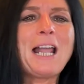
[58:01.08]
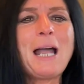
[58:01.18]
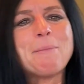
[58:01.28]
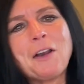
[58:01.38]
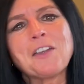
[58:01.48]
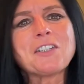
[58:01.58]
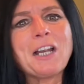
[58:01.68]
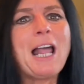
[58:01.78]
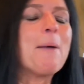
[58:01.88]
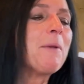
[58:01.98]
to happen, or this
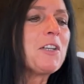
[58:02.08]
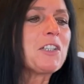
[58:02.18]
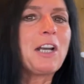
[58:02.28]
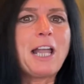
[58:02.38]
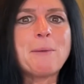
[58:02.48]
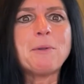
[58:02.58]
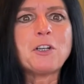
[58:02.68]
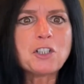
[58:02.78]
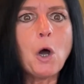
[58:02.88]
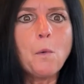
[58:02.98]
going to happen, this going to happen.
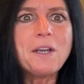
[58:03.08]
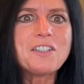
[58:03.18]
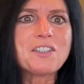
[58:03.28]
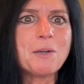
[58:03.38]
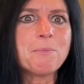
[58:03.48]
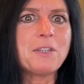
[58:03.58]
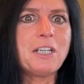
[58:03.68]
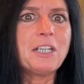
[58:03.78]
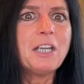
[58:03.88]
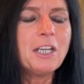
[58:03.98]
There's always
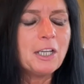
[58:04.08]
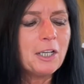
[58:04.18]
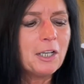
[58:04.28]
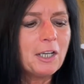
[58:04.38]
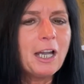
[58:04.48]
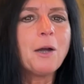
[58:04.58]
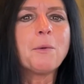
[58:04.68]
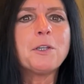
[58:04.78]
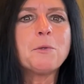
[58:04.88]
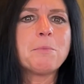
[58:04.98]
something. How are
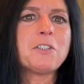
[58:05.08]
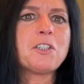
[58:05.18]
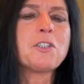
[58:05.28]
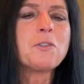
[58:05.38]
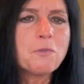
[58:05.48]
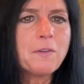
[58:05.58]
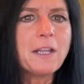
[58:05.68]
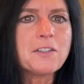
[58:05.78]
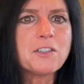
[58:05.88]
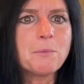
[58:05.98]
you positioned for
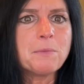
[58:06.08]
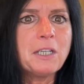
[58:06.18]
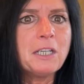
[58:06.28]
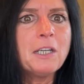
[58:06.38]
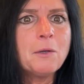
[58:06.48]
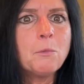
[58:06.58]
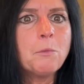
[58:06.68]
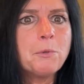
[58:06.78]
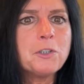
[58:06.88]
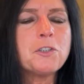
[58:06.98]
that something will
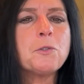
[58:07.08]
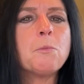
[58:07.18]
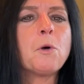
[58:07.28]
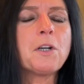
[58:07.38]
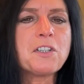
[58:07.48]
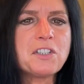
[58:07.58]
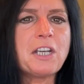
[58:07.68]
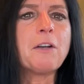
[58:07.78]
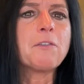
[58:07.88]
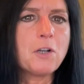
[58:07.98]
put you more in a
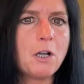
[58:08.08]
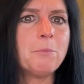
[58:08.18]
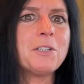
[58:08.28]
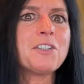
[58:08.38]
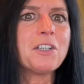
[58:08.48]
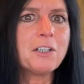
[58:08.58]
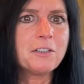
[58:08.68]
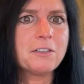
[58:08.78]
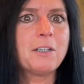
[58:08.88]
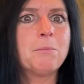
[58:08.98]
state of calmness and
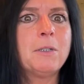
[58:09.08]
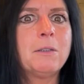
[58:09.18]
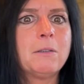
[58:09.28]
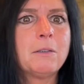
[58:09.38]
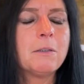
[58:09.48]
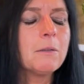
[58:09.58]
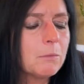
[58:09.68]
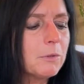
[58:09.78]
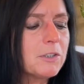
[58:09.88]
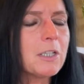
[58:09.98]
contentment,
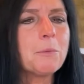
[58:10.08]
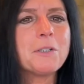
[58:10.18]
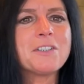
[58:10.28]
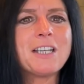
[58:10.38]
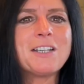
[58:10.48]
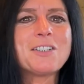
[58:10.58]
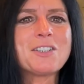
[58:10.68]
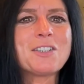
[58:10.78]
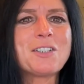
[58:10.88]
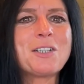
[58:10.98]
which I would say
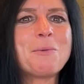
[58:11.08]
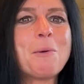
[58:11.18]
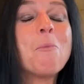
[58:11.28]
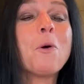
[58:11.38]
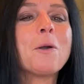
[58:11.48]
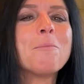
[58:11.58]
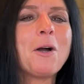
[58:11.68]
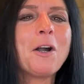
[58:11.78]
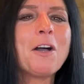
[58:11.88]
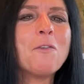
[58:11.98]
is an important
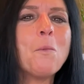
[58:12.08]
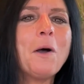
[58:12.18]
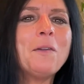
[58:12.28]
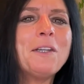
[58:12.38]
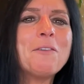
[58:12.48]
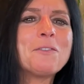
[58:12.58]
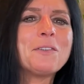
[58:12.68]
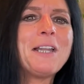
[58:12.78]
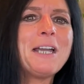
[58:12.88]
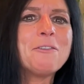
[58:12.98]
part of a well-lived
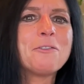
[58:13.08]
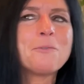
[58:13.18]
life.